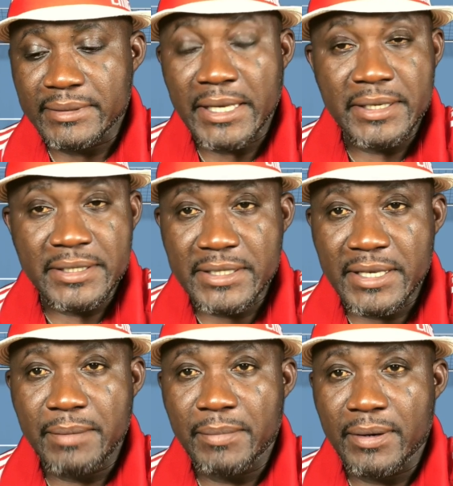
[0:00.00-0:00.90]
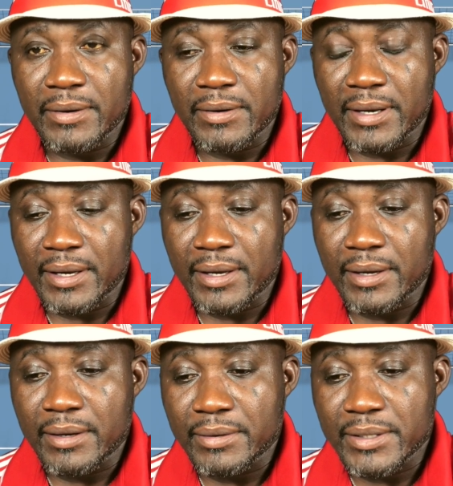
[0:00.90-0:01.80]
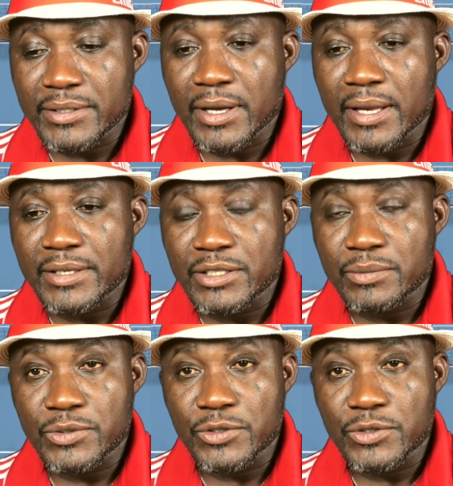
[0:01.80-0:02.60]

tennis team on a scholarship.